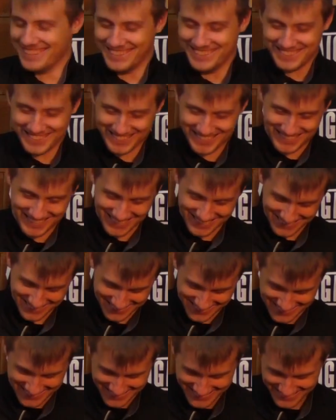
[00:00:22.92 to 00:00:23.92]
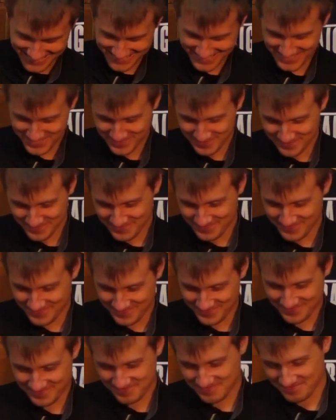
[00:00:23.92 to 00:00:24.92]

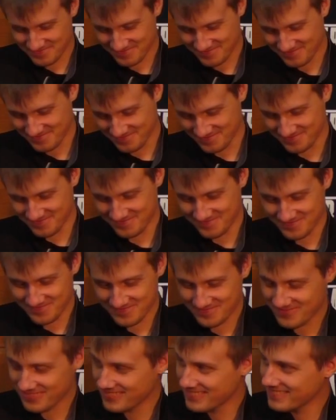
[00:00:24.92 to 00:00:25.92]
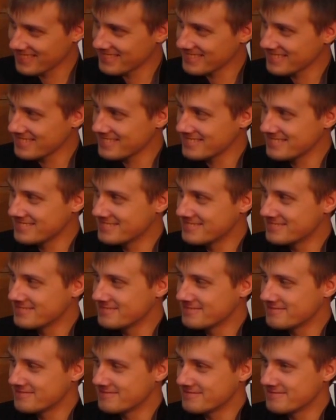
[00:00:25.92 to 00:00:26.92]

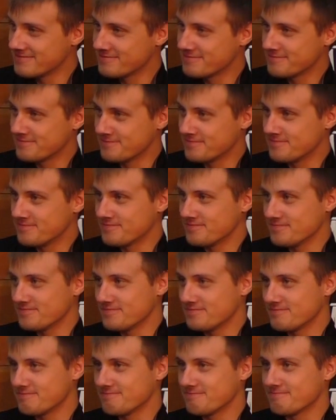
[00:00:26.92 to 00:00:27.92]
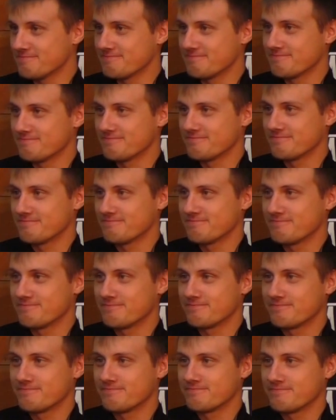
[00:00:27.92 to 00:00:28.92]

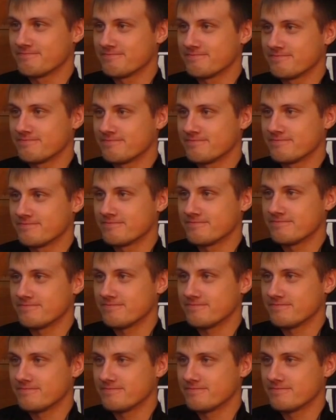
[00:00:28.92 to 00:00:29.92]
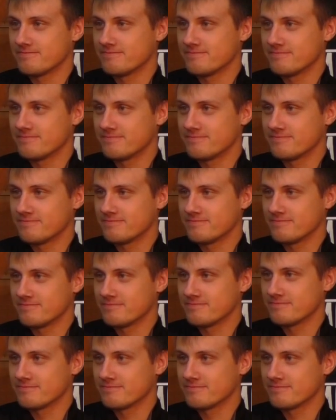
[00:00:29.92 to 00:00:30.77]
No words are spoken by the person on screen.